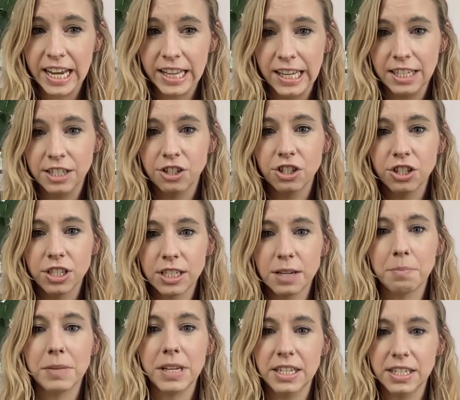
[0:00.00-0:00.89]
And that's just
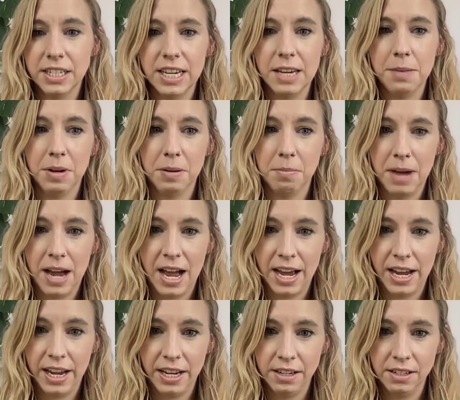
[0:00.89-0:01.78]
something to keep in
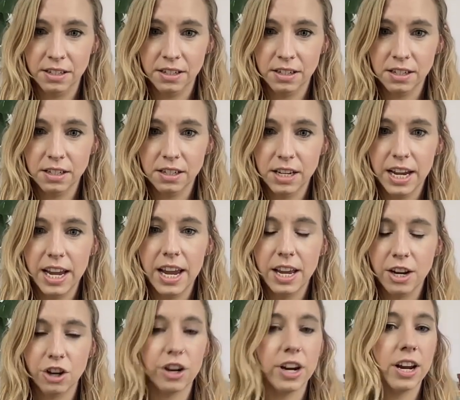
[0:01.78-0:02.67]
mind
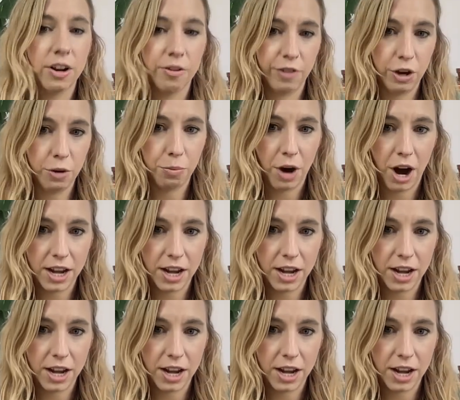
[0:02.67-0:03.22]
in your interview